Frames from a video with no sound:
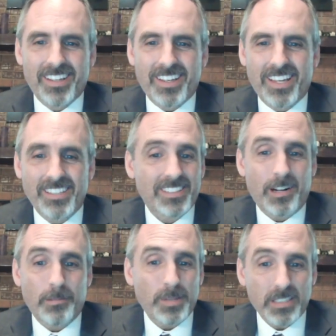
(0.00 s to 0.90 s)
And he's a
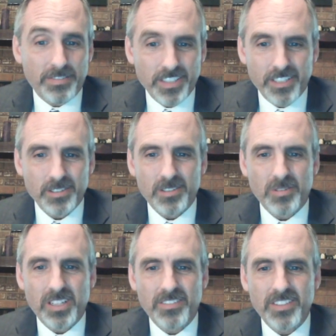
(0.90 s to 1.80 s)
complex figure, so
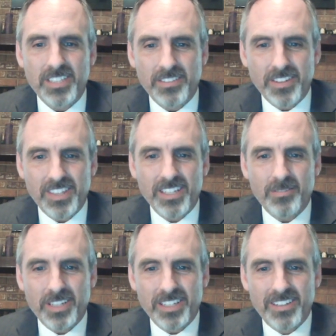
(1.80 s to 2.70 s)
none of us should ever
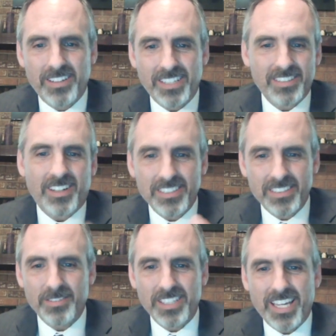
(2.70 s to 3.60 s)
think we could
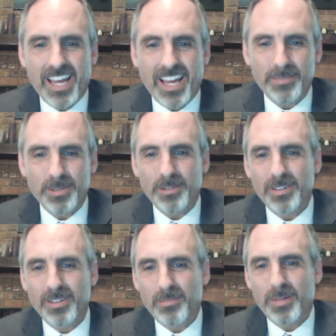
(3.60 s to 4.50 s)
exhaustively
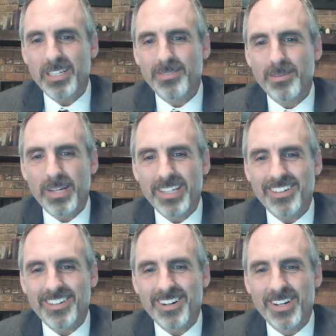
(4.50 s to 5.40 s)
capture the mind of
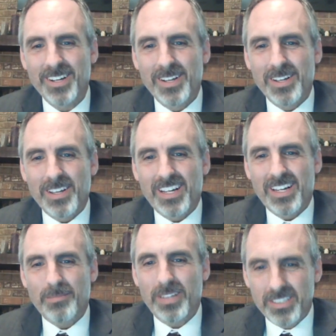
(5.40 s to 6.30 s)
Ambedkar.
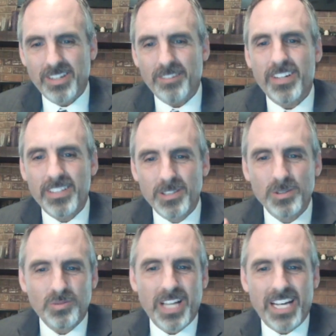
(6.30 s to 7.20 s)
But let's try to find the
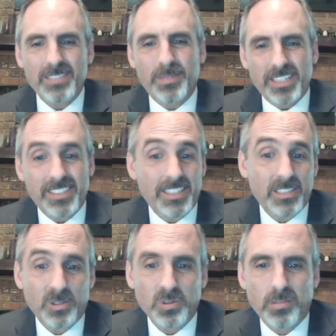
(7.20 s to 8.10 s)
useful aspects. And I think
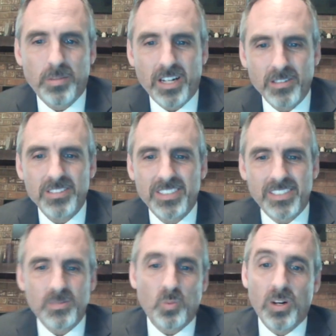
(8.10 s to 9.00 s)
social
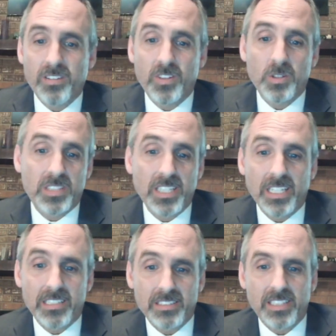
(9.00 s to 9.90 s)
democracy is one of those
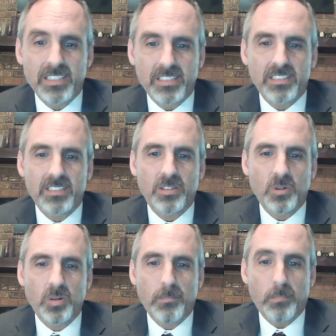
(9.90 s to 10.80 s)
things that's just
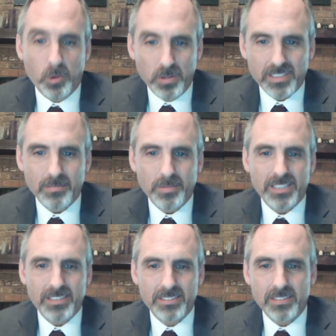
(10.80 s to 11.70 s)
so important
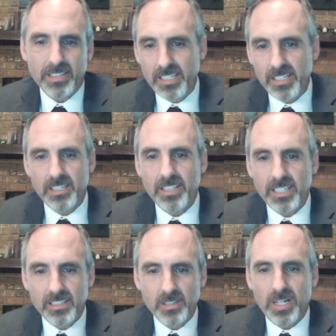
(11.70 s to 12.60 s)
because India,
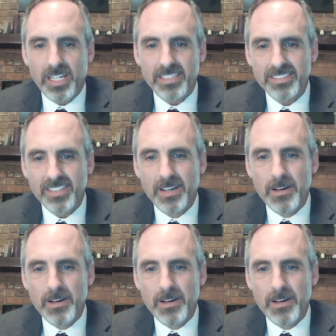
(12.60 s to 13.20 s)
like the U.S.,